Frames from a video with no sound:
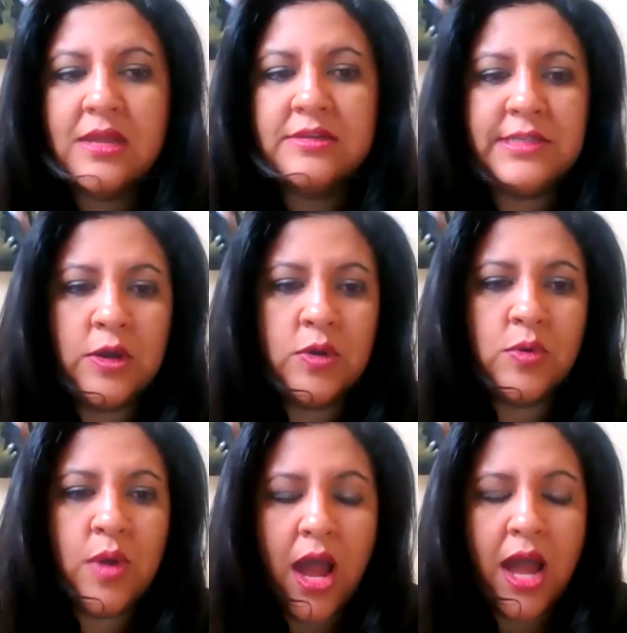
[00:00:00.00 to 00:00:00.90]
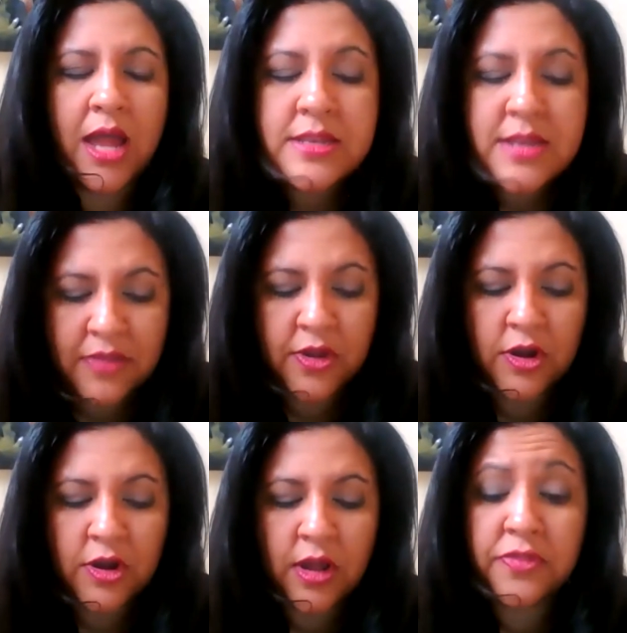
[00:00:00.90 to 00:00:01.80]
So,
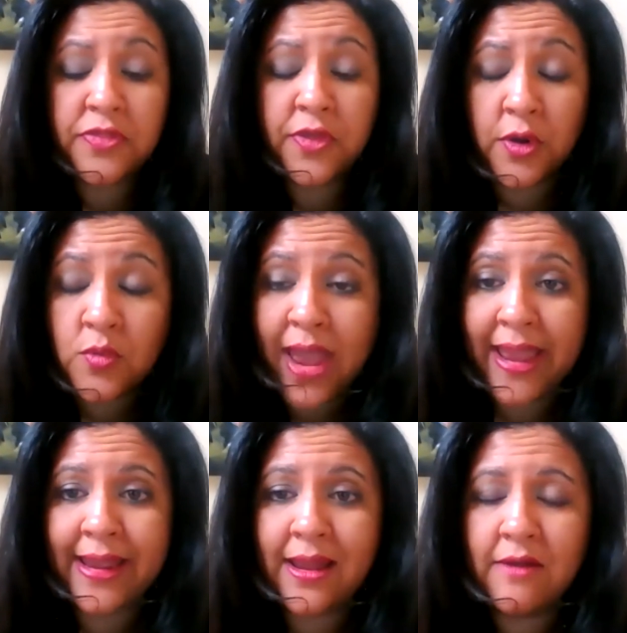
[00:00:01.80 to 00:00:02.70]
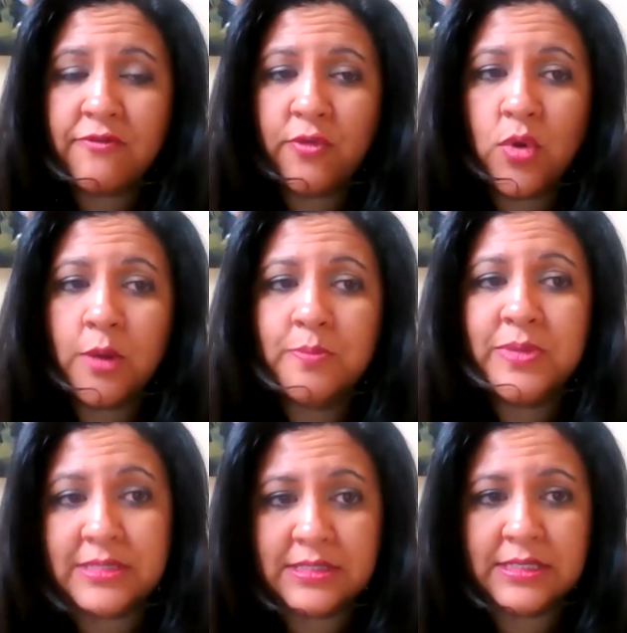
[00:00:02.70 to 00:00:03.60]
another, a third way for
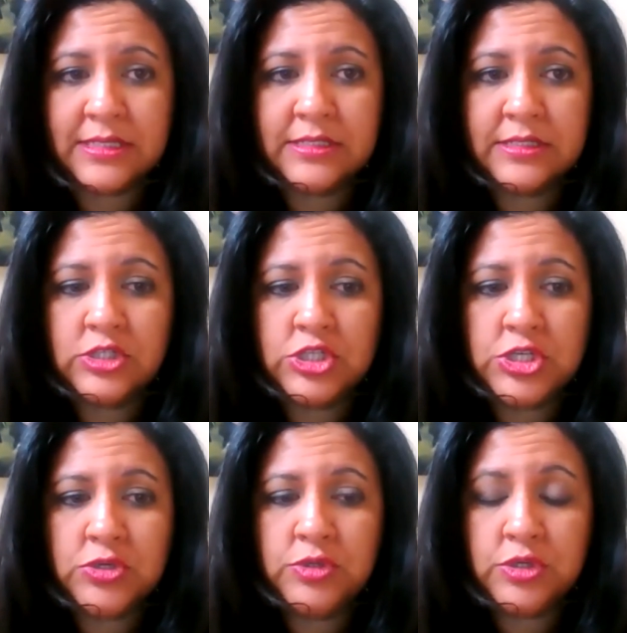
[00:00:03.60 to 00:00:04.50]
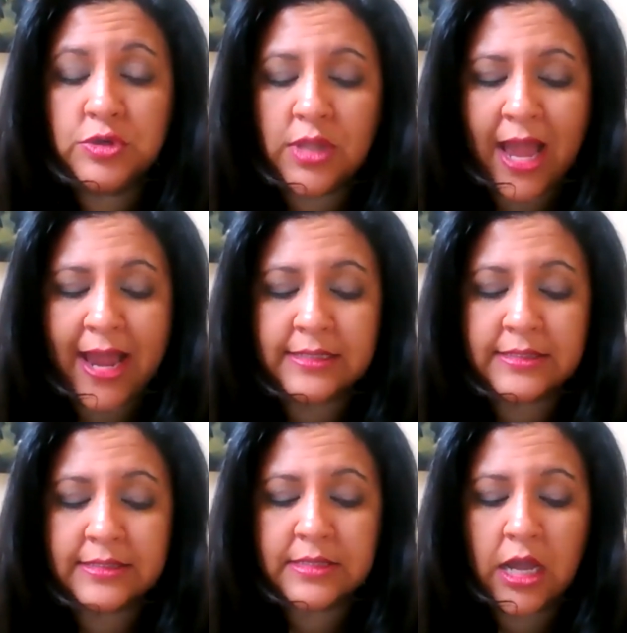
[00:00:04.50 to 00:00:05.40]
businesses to
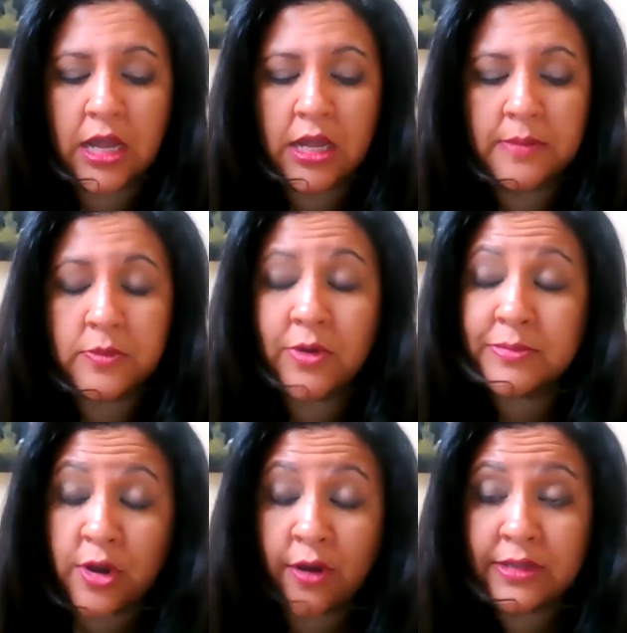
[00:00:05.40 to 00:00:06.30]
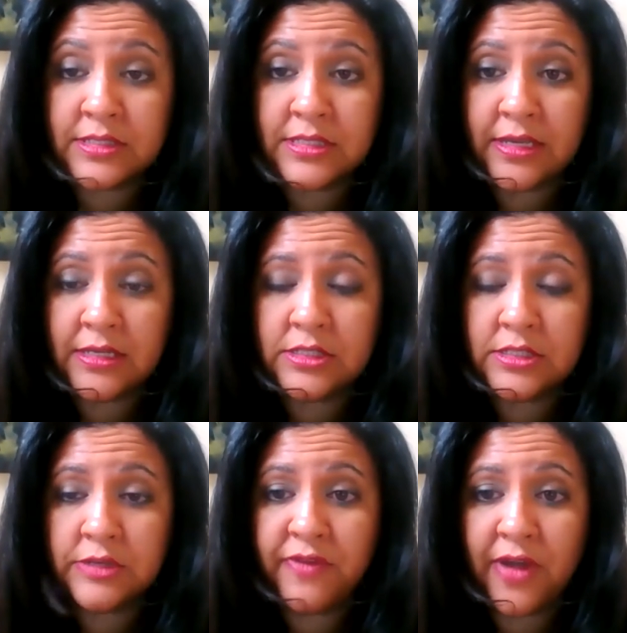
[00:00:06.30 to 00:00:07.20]
utilize um, cryptocurrency to
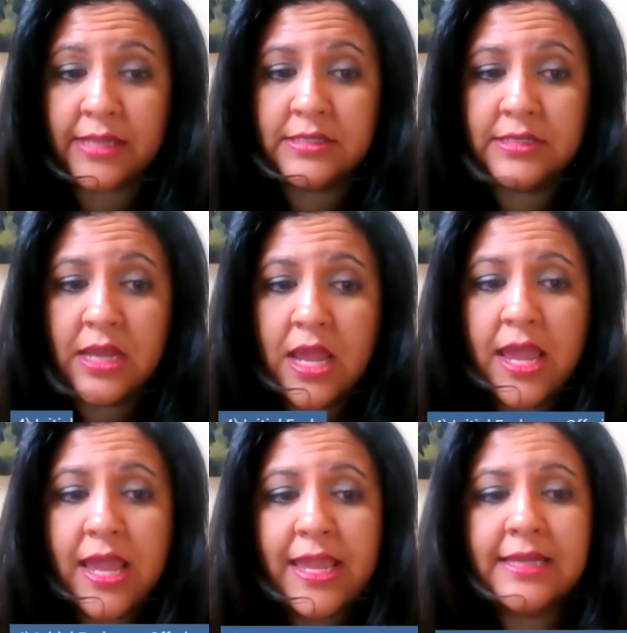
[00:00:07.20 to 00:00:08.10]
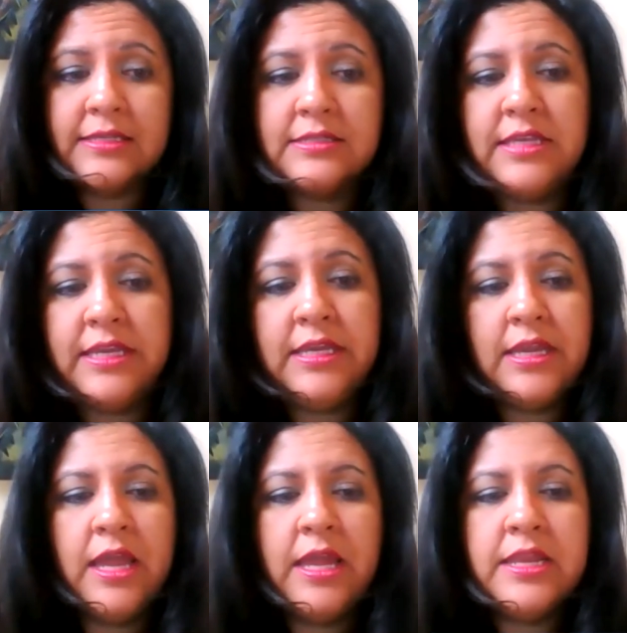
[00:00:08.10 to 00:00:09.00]
fund is the,